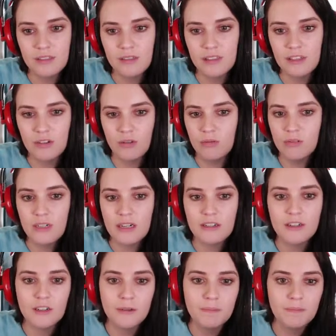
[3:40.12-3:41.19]
It's old? I don't
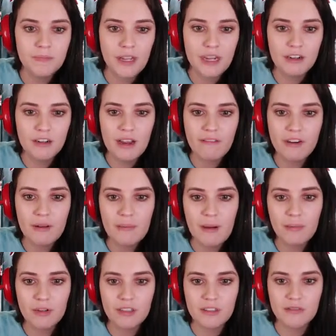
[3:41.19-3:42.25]
know. I don't have any
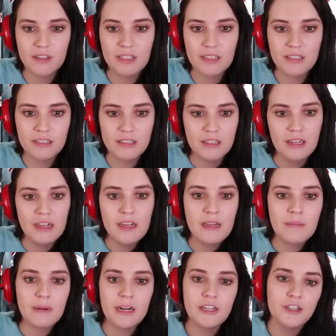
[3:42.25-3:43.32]
memories of this,
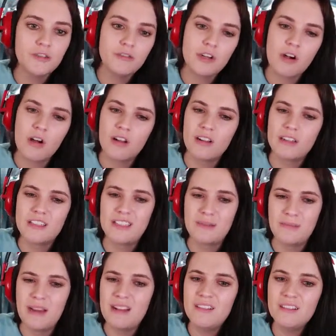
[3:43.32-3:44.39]
but I do recall a
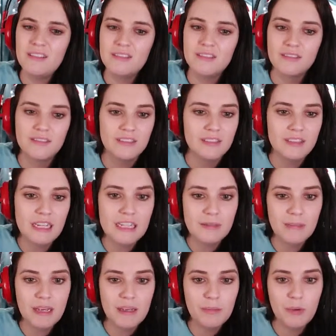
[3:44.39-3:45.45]
smell. It's
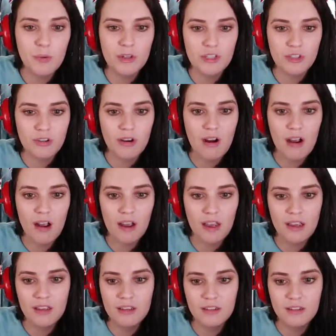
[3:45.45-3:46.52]
making me want to
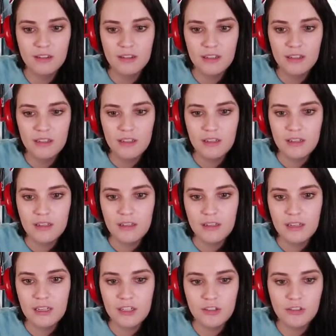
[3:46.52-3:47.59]
cry.
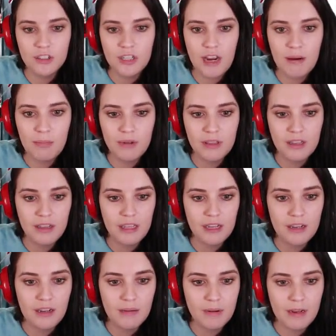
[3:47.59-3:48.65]
Can you stop with the
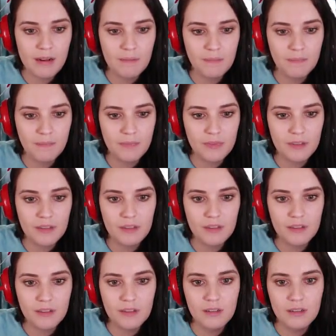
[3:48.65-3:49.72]
thing coming up?
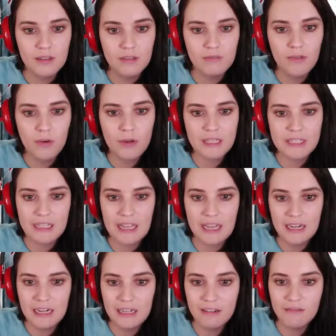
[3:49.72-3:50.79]
Focus,
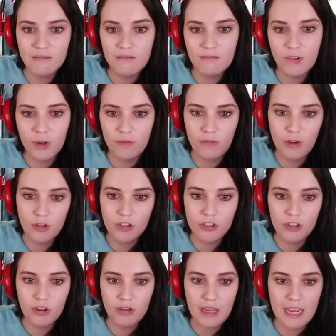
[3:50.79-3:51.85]
Lainey.
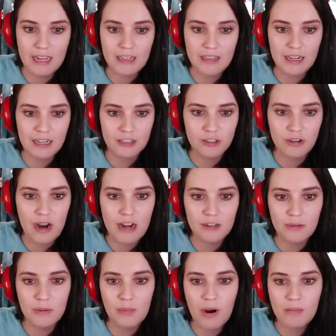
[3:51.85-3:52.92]
First locate, then extract.
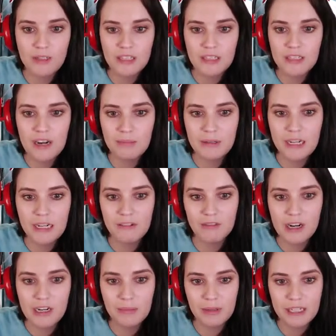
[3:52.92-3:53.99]
We promise to stop digging
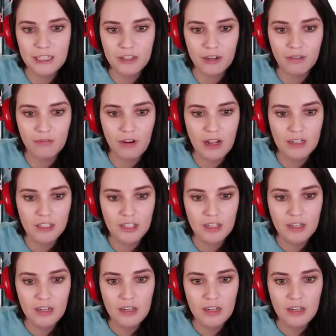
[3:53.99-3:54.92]
randomly into our flesh.